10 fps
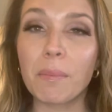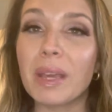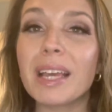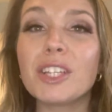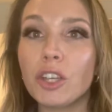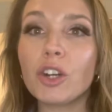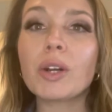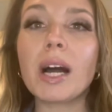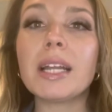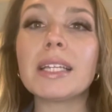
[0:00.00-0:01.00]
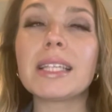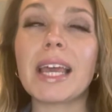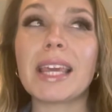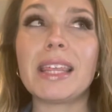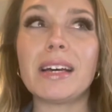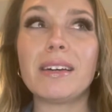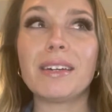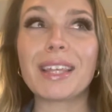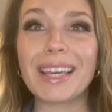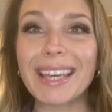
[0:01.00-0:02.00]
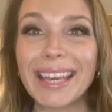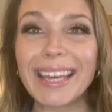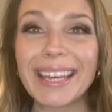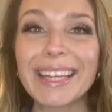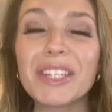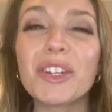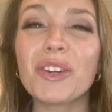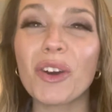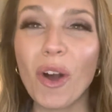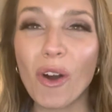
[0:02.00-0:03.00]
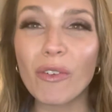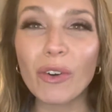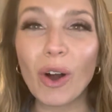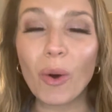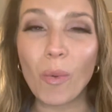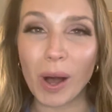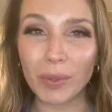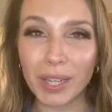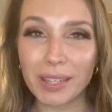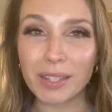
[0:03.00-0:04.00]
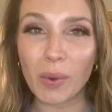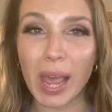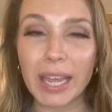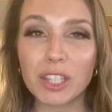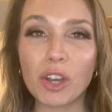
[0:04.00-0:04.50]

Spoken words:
because your gut is like the key to your overall wellness, okay?